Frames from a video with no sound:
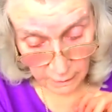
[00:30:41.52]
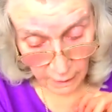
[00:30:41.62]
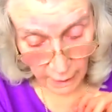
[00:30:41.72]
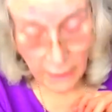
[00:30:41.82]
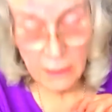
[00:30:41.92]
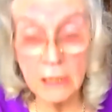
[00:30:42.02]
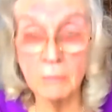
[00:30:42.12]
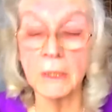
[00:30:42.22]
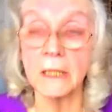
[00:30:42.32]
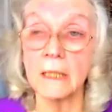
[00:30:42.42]
actually
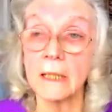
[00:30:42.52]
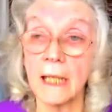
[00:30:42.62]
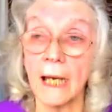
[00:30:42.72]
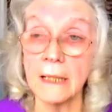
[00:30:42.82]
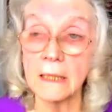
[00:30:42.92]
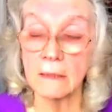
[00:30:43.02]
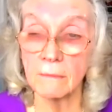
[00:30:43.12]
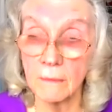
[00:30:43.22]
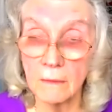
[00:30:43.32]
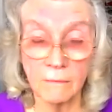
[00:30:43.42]
putting the case
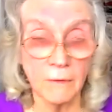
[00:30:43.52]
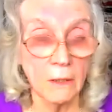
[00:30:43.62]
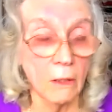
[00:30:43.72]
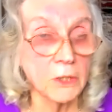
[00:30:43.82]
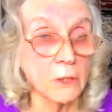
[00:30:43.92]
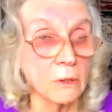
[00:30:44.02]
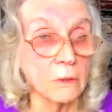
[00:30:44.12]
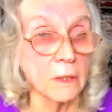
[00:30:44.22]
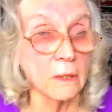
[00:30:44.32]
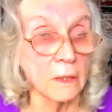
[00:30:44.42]
for logical
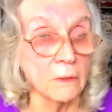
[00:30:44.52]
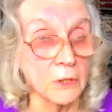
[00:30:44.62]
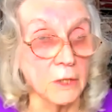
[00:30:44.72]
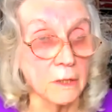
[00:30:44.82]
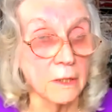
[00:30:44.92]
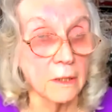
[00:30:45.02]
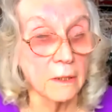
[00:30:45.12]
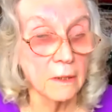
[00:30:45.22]
conclusions,